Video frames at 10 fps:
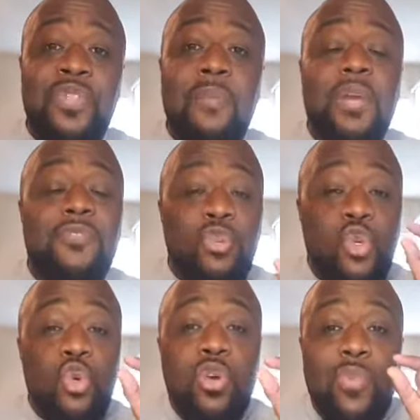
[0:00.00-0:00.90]
But if you
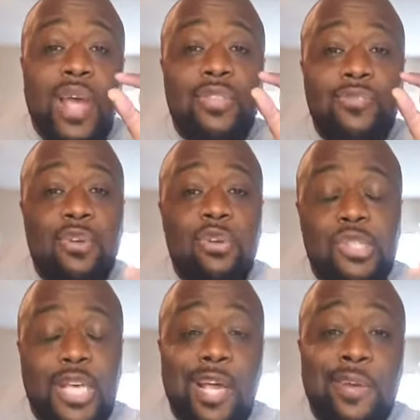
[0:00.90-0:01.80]
do it right the first
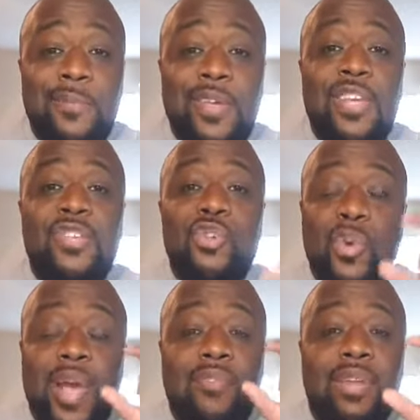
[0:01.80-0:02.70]
time, you're
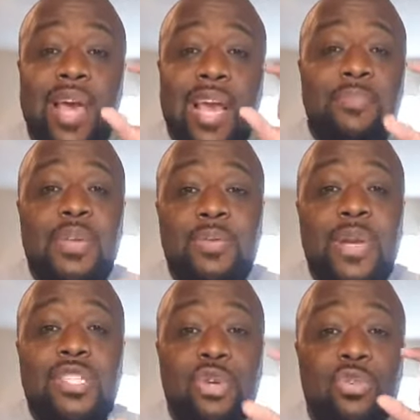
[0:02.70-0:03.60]
going to have a lot of people
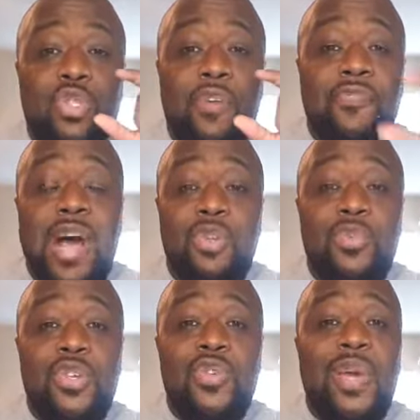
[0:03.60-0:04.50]
that's going to start following you.